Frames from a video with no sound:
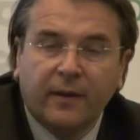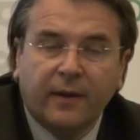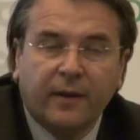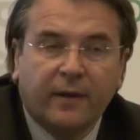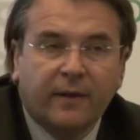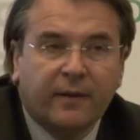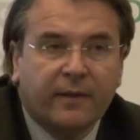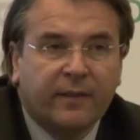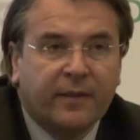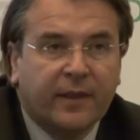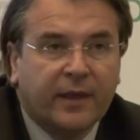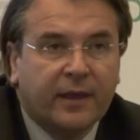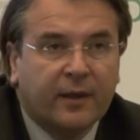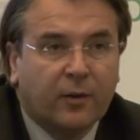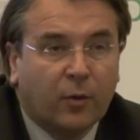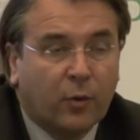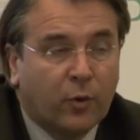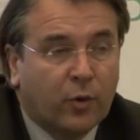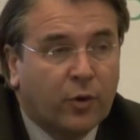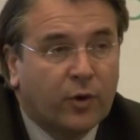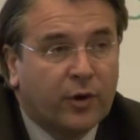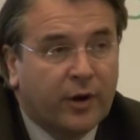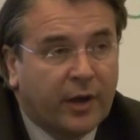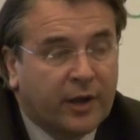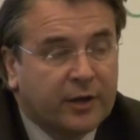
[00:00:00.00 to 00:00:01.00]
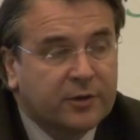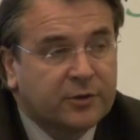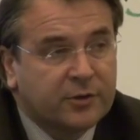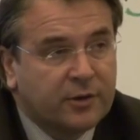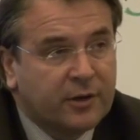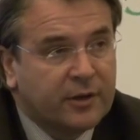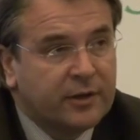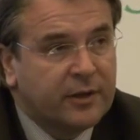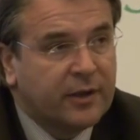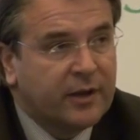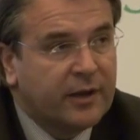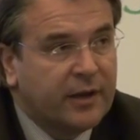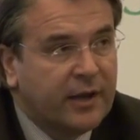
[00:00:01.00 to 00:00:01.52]
uh, that, or
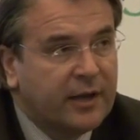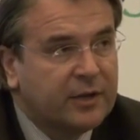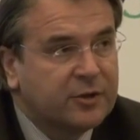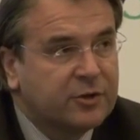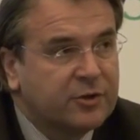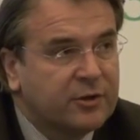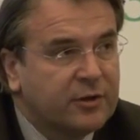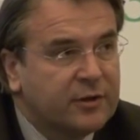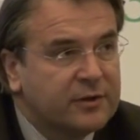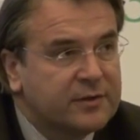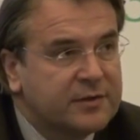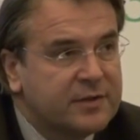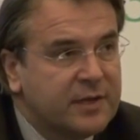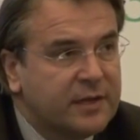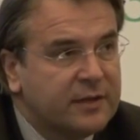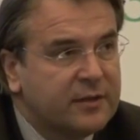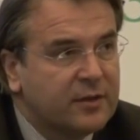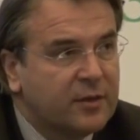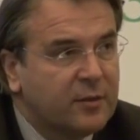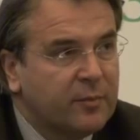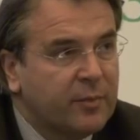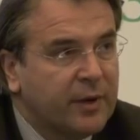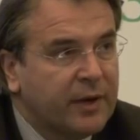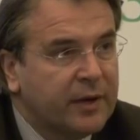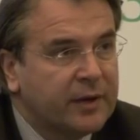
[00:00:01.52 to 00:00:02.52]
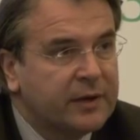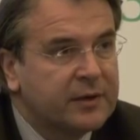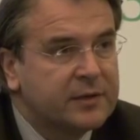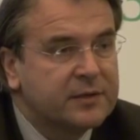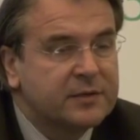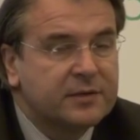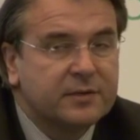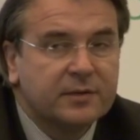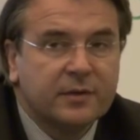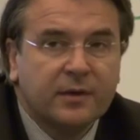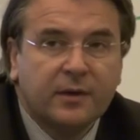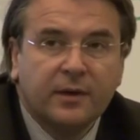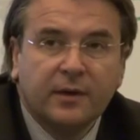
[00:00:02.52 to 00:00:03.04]
actually their national central
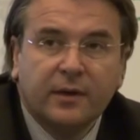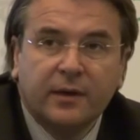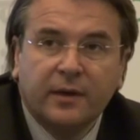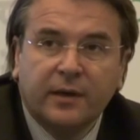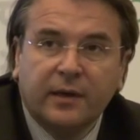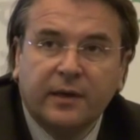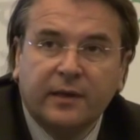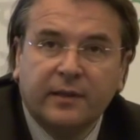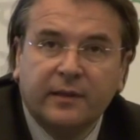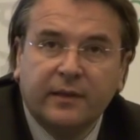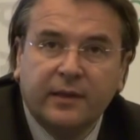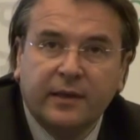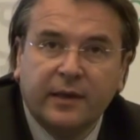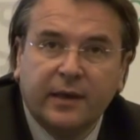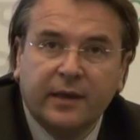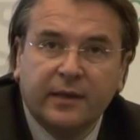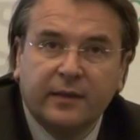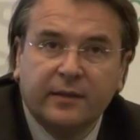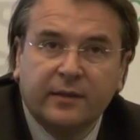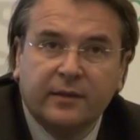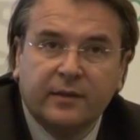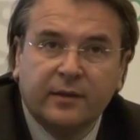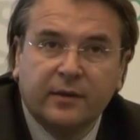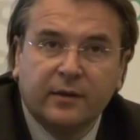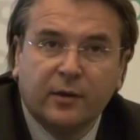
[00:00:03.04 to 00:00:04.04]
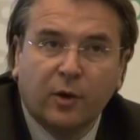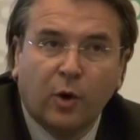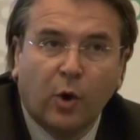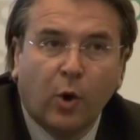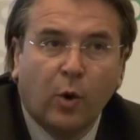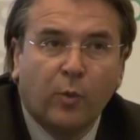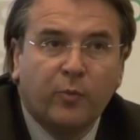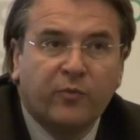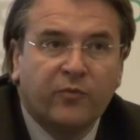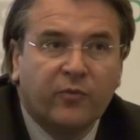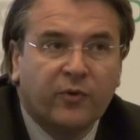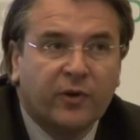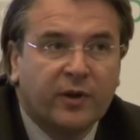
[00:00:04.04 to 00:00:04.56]
banks, in the end, uh,
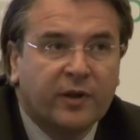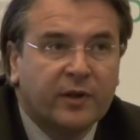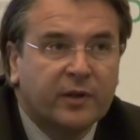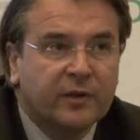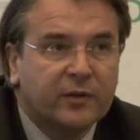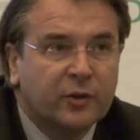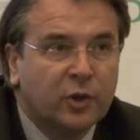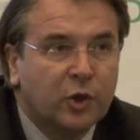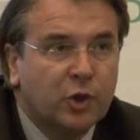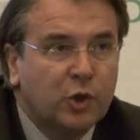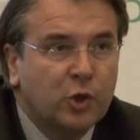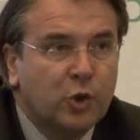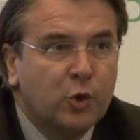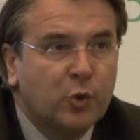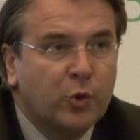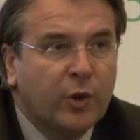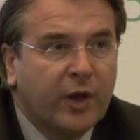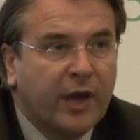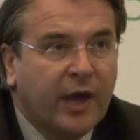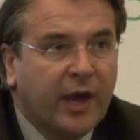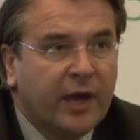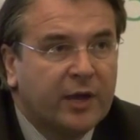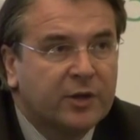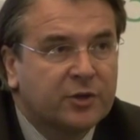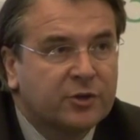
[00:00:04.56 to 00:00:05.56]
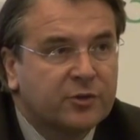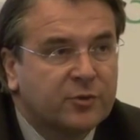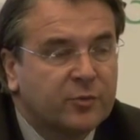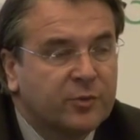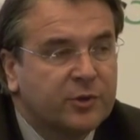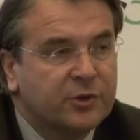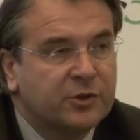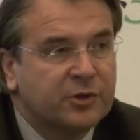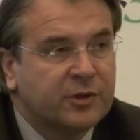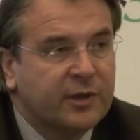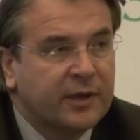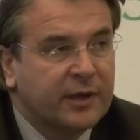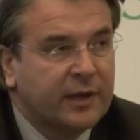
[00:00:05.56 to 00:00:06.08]
hopefully, the new cash
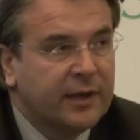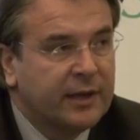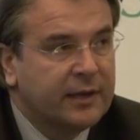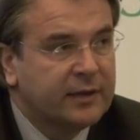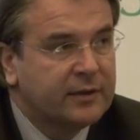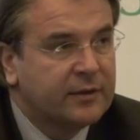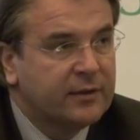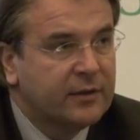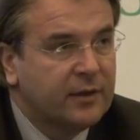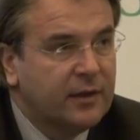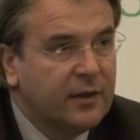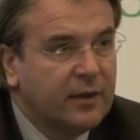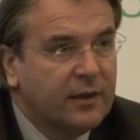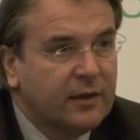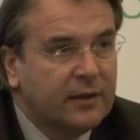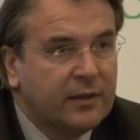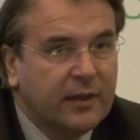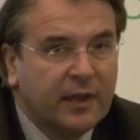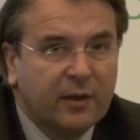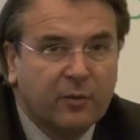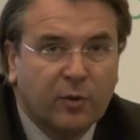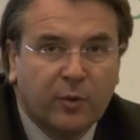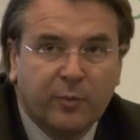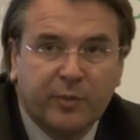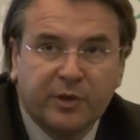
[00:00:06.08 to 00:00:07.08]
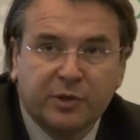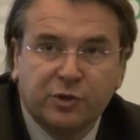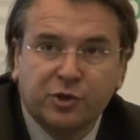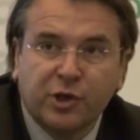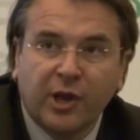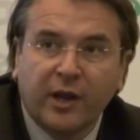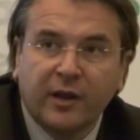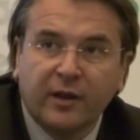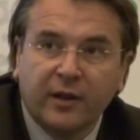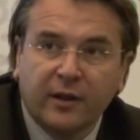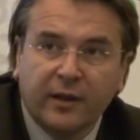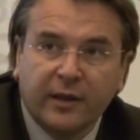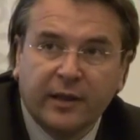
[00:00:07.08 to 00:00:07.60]
which they get they will be
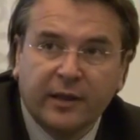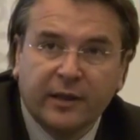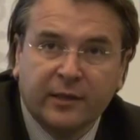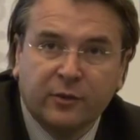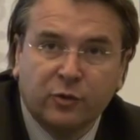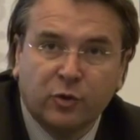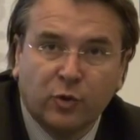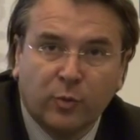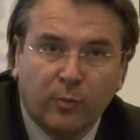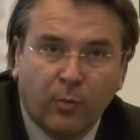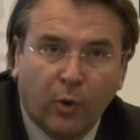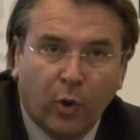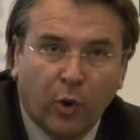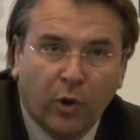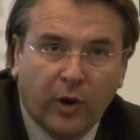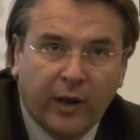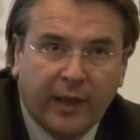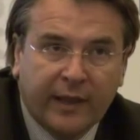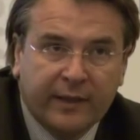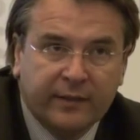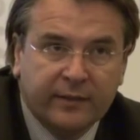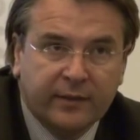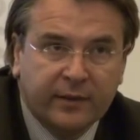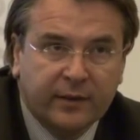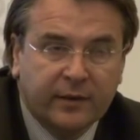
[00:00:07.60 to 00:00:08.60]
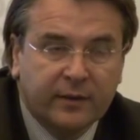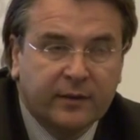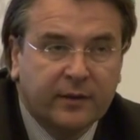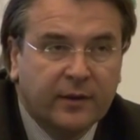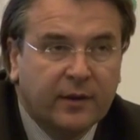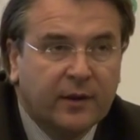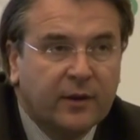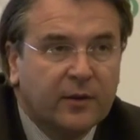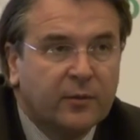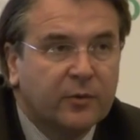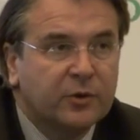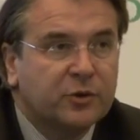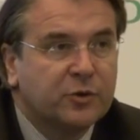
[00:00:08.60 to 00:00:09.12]
channeling into more lending,
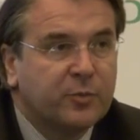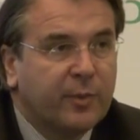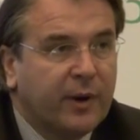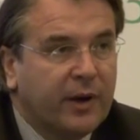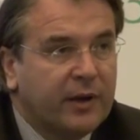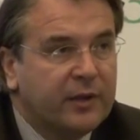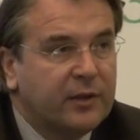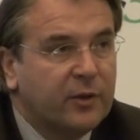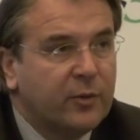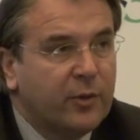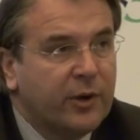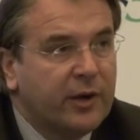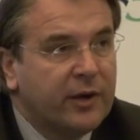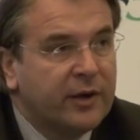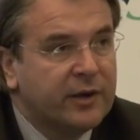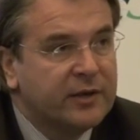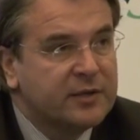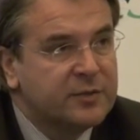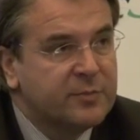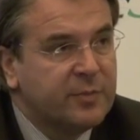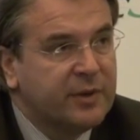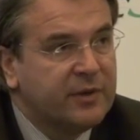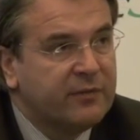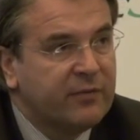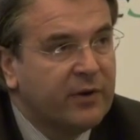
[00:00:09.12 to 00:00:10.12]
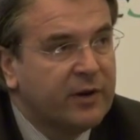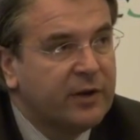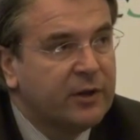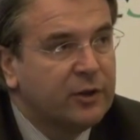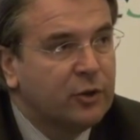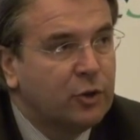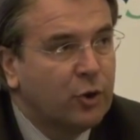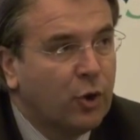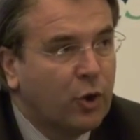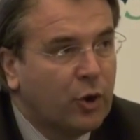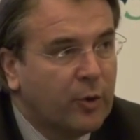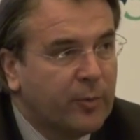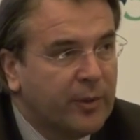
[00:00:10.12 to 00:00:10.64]
which, by the way, has been very
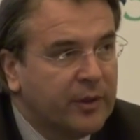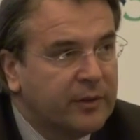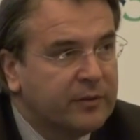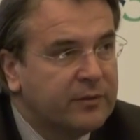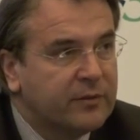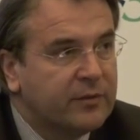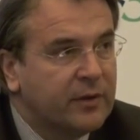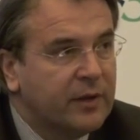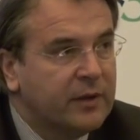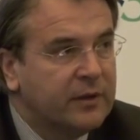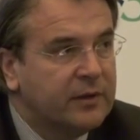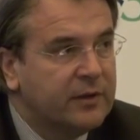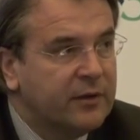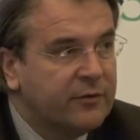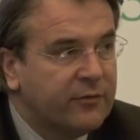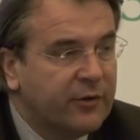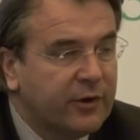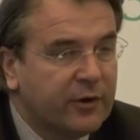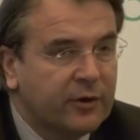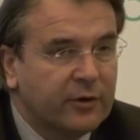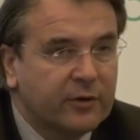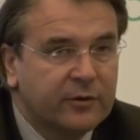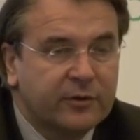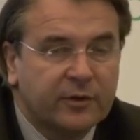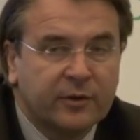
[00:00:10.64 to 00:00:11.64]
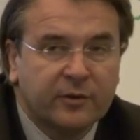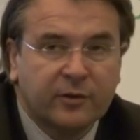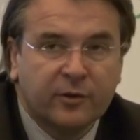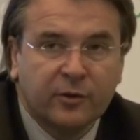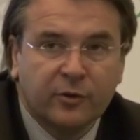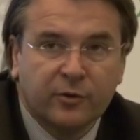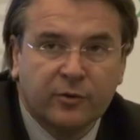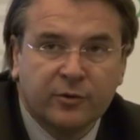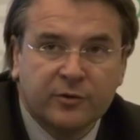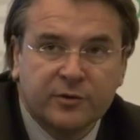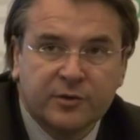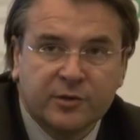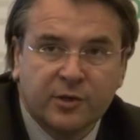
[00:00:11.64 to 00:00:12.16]
dormant and difficult in
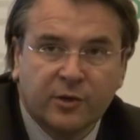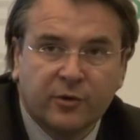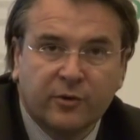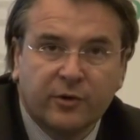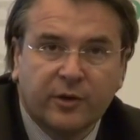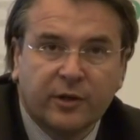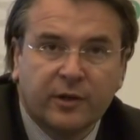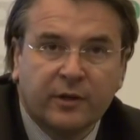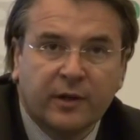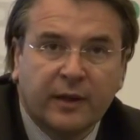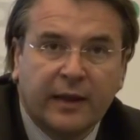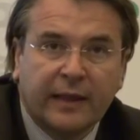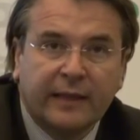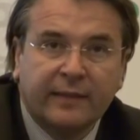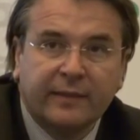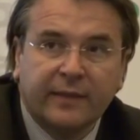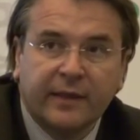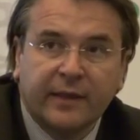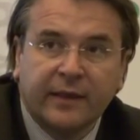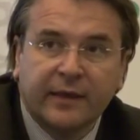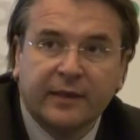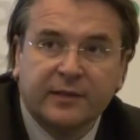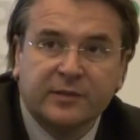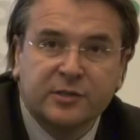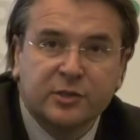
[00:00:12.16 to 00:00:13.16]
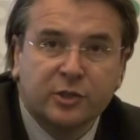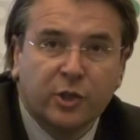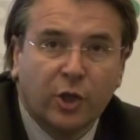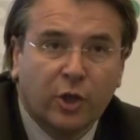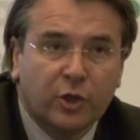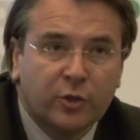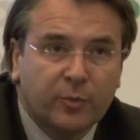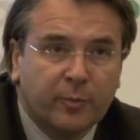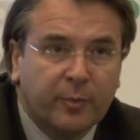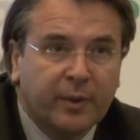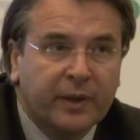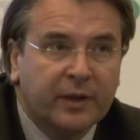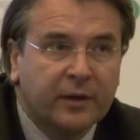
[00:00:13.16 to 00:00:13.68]
the Eurozone, and lending has
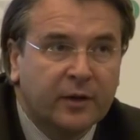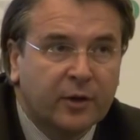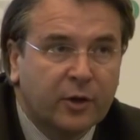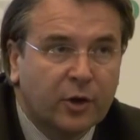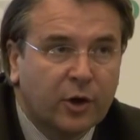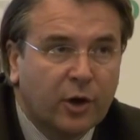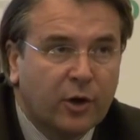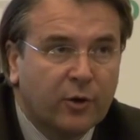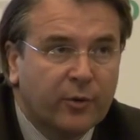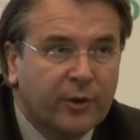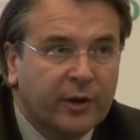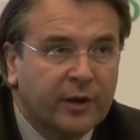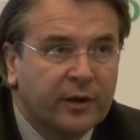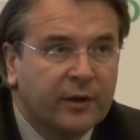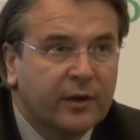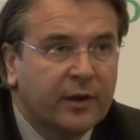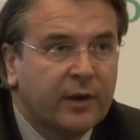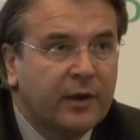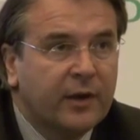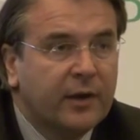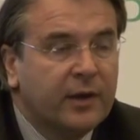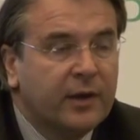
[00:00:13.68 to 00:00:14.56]
not been growing,